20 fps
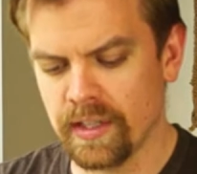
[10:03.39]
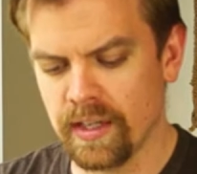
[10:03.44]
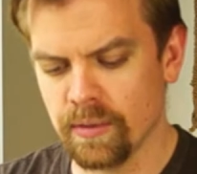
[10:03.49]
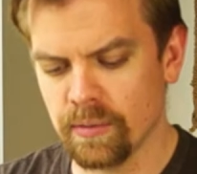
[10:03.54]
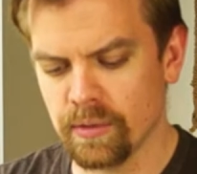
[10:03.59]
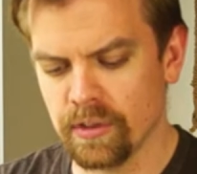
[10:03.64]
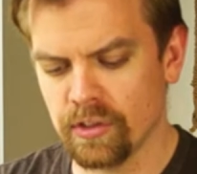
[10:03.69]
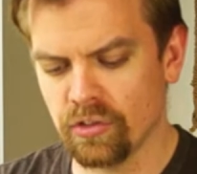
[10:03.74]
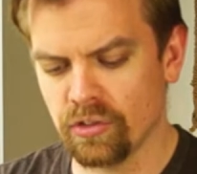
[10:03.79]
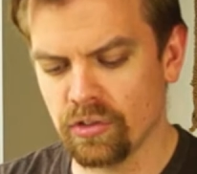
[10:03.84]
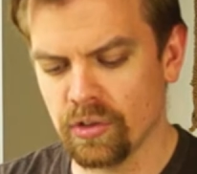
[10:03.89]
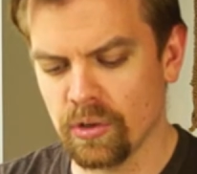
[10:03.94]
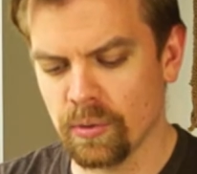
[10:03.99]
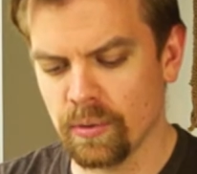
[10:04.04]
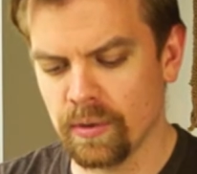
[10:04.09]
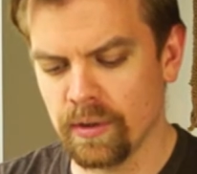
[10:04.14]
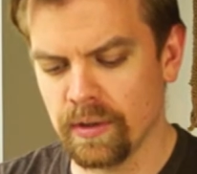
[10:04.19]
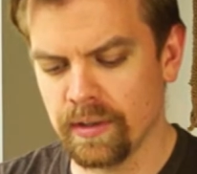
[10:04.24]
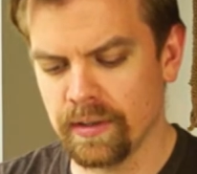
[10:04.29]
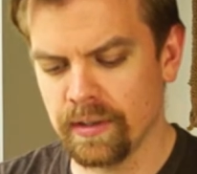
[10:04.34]
I can't really
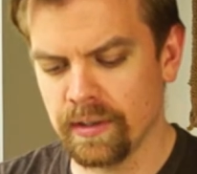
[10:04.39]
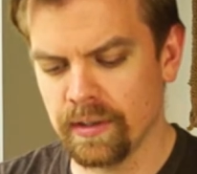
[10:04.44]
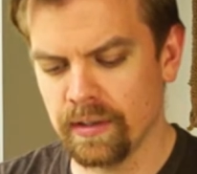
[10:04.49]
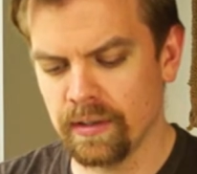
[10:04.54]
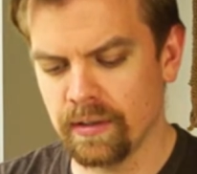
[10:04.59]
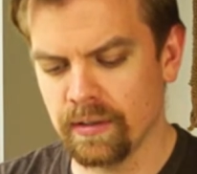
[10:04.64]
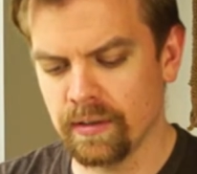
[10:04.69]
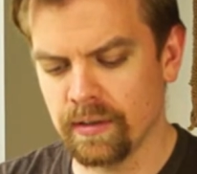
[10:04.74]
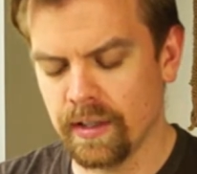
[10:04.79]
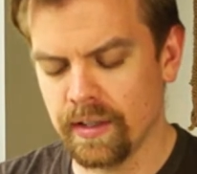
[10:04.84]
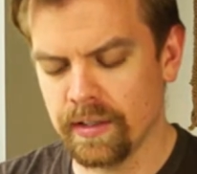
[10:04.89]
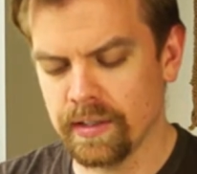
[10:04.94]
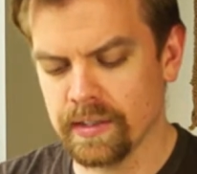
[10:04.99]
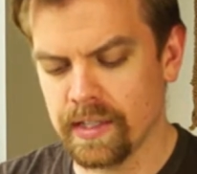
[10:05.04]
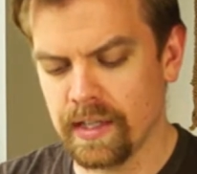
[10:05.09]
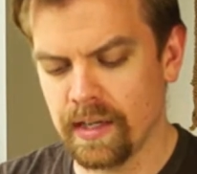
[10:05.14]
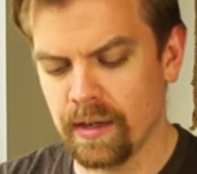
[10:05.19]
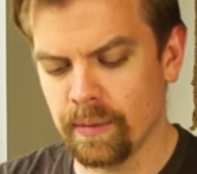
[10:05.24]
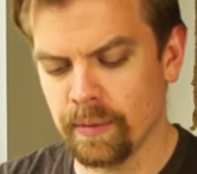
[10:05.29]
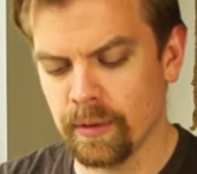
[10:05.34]
show on the
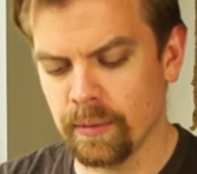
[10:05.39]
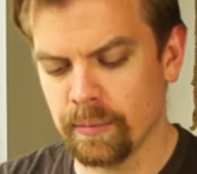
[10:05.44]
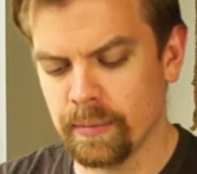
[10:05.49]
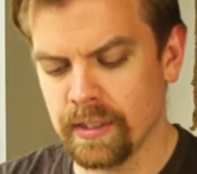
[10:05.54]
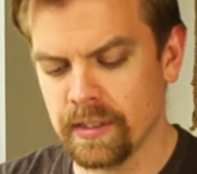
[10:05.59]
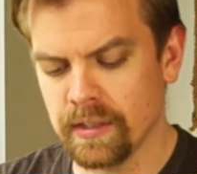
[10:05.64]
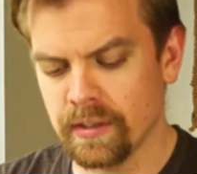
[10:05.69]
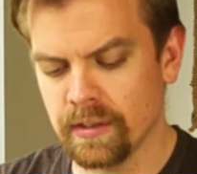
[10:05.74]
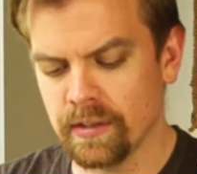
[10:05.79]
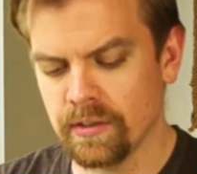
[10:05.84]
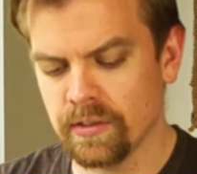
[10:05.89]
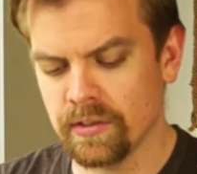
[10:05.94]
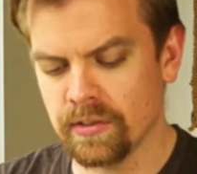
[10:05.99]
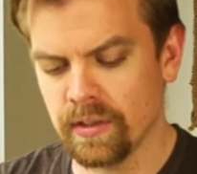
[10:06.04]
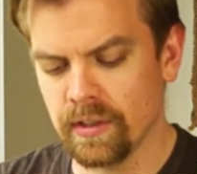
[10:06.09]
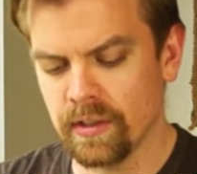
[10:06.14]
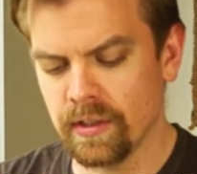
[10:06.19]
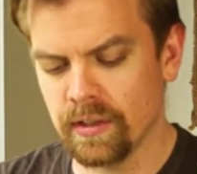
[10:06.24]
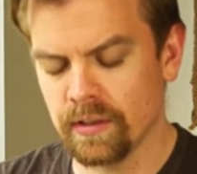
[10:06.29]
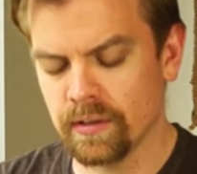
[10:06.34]
camera because
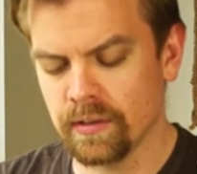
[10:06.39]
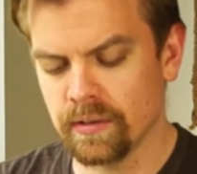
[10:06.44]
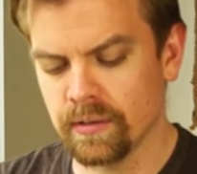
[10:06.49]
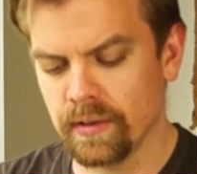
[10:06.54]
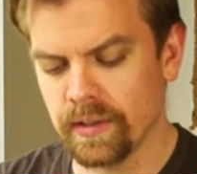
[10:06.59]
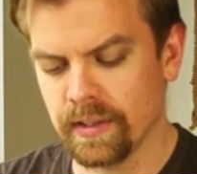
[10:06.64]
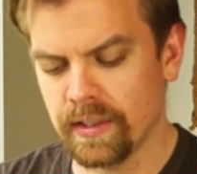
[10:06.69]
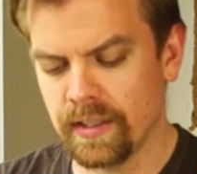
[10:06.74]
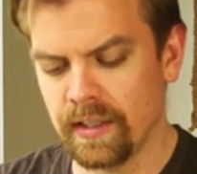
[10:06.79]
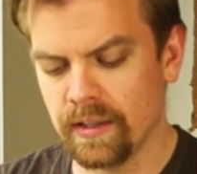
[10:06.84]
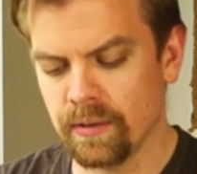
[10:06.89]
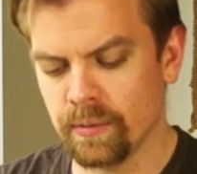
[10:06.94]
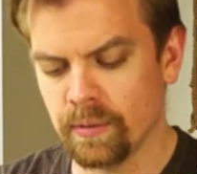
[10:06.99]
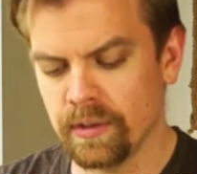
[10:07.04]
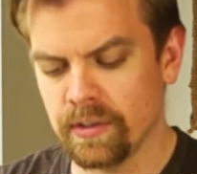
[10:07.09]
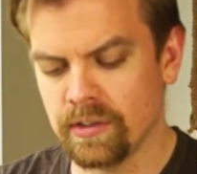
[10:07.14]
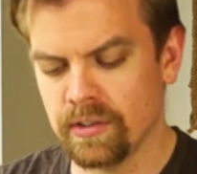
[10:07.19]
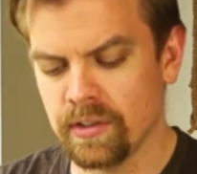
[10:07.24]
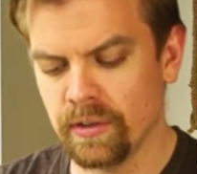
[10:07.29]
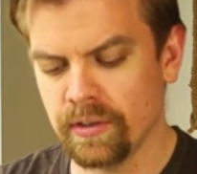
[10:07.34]
well, I can't
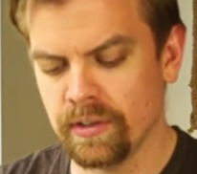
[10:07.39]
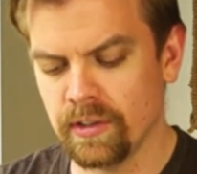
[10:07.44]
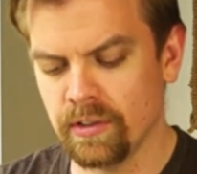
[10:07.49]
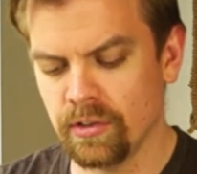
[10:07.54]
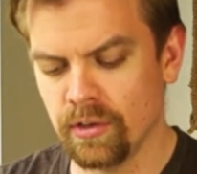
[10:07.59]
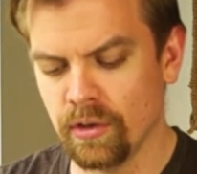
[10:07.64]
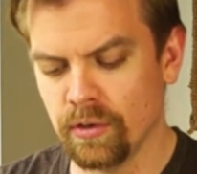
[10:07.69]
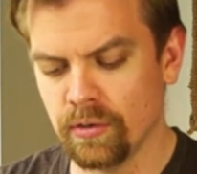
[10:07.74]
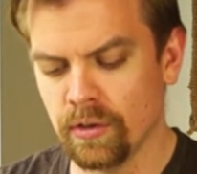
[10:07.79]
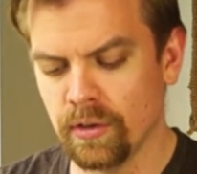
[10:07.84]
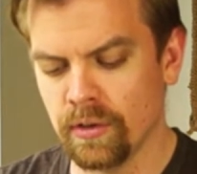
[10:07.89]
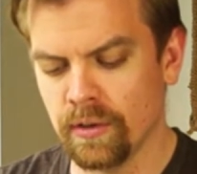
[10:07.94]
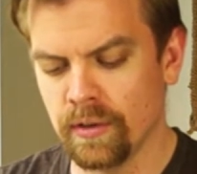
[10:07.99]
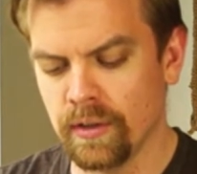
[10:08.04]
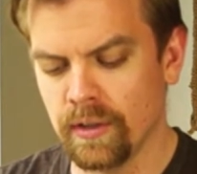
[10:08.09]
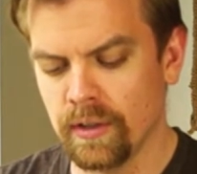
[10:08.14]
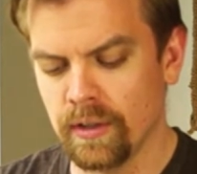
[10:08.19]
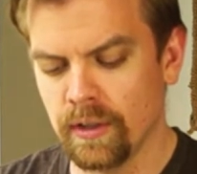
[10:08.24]
really tilt this over.